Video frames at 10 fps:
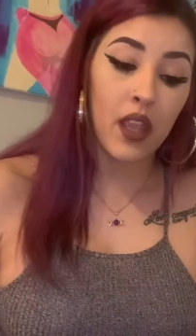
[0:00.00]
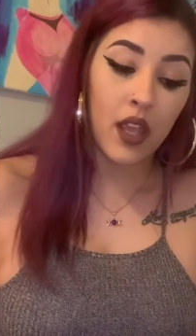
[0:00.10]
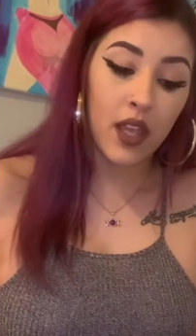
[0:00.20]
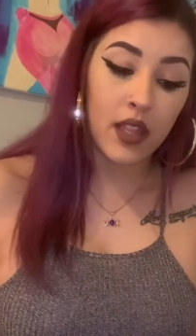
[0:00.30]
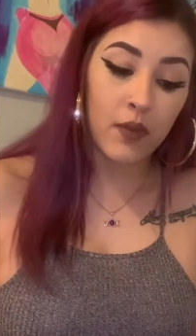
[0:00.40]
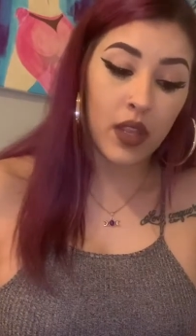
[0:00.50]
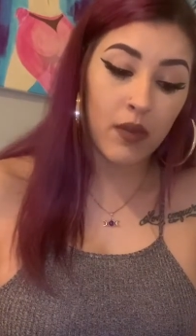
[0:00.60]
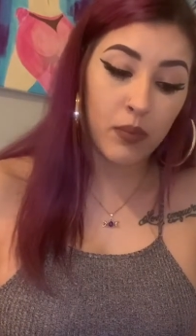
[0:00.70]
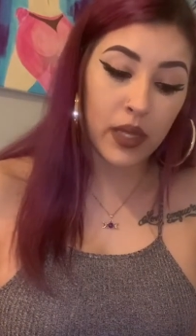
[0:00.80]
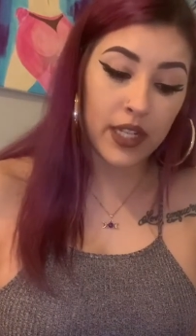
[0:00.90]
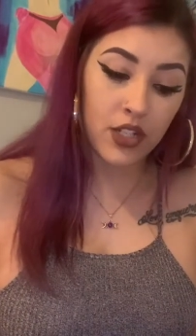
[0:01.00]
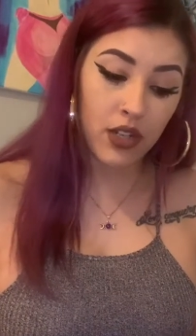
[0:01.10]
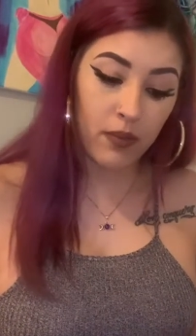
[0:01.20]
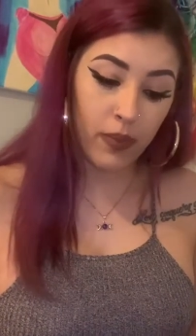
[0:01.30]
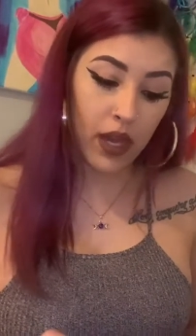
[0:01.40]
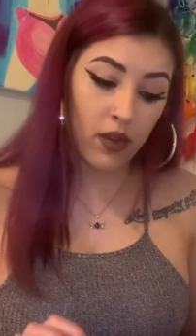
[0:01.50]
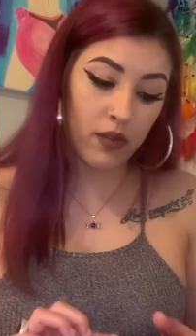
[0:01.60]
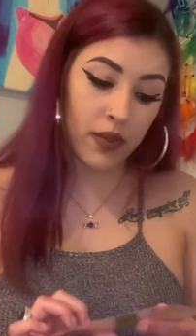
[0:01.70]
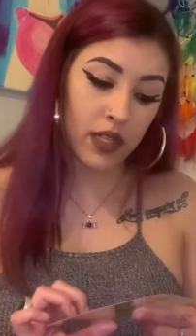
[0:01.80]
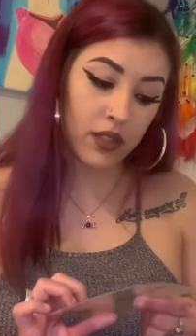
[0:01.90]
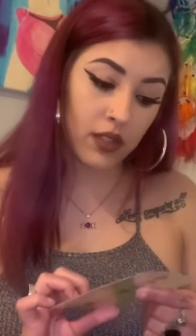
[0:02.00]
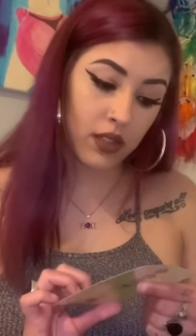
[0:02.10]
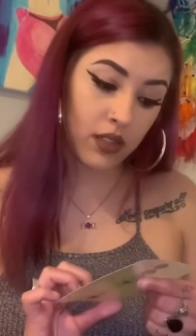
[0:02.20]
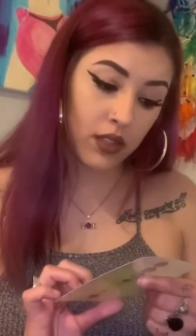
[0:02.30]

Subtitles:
And then we have pleasure, empowerment,